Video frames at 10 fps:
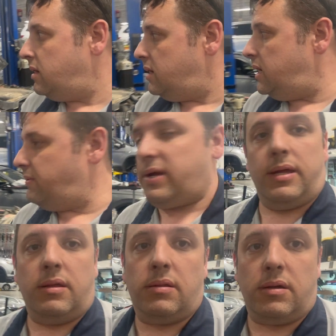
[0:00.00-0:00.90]
Anyway,
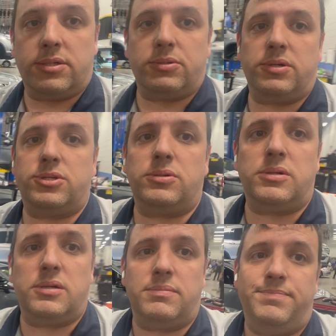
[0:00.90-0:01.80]
long story
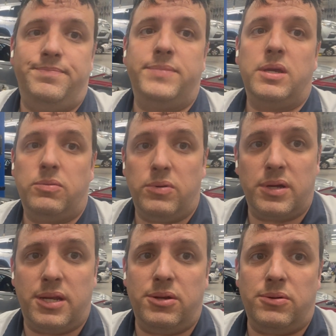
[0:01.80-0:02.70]
short, work
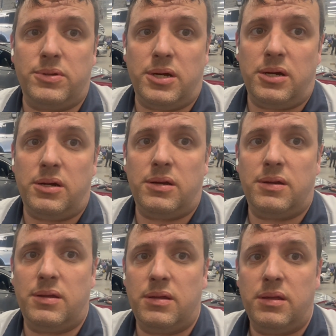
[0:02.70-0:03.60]
on your own car.
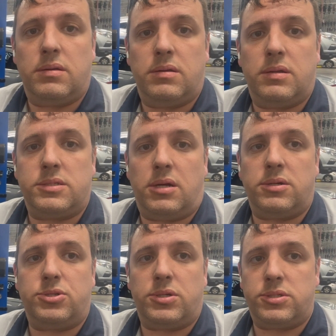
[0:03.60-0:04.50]
It's hard to
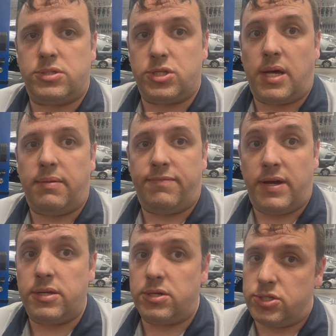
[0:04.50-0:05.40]
trust the shop.
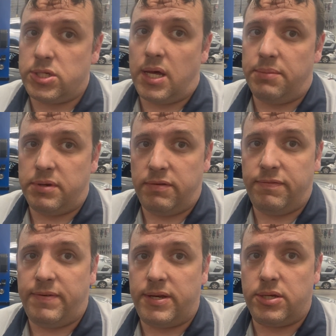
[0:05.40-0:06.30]
Find a good shop, and if you
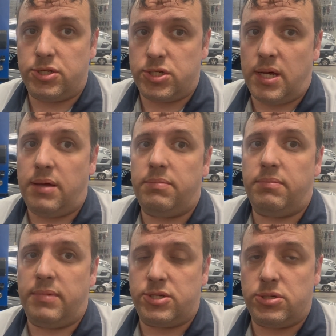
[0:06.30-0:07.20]
find a good shop,
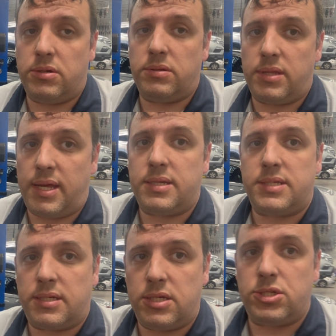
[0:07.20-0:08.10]
make sure that
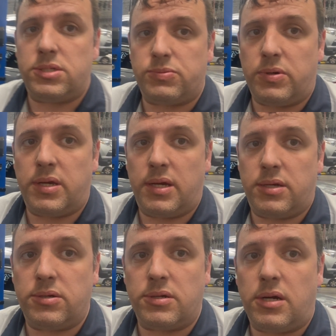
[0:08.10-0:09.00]
technician is working on
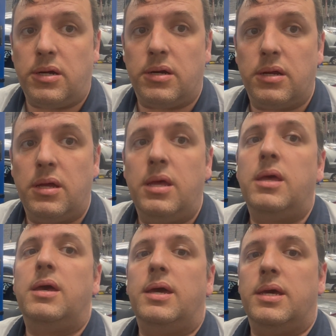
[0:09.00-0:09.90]
your car,
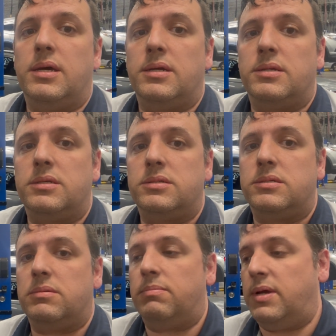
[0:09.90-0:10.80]
and
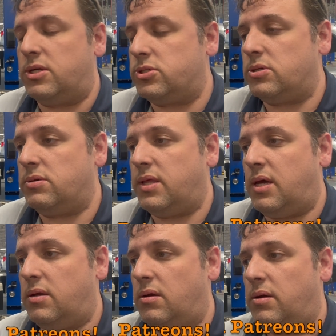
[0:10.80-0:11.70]
make sure
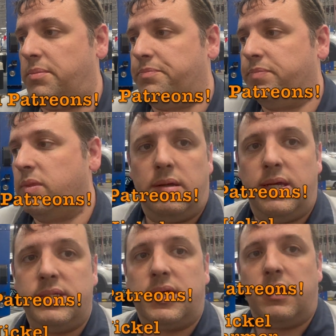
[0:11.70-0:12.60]
that
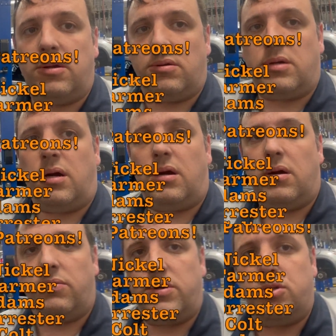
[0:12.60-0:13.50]
he's getting your
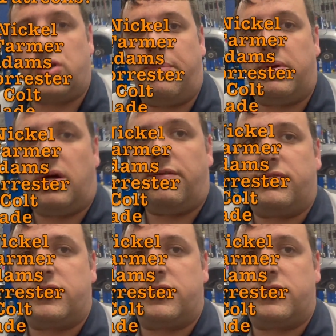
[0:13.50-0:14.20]
car when you drop it off for